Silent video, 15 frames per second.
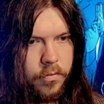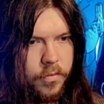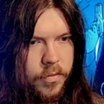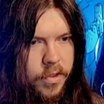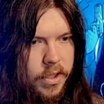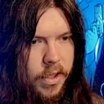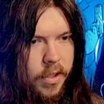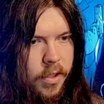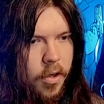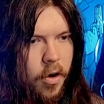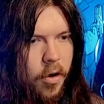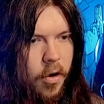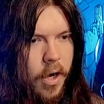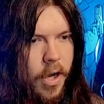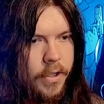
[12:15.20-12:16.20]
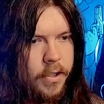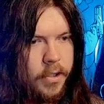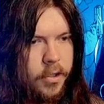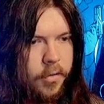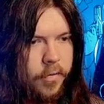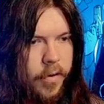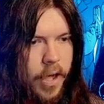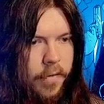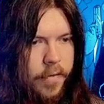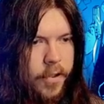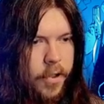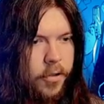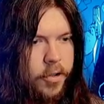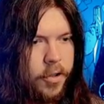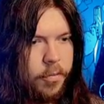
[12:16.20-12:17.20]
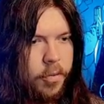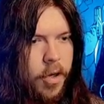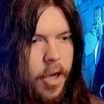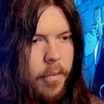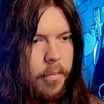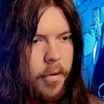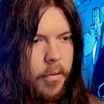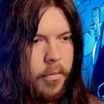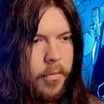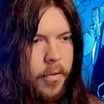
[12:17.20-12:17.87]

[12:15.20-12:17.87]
See, the car has to survive too is the problem.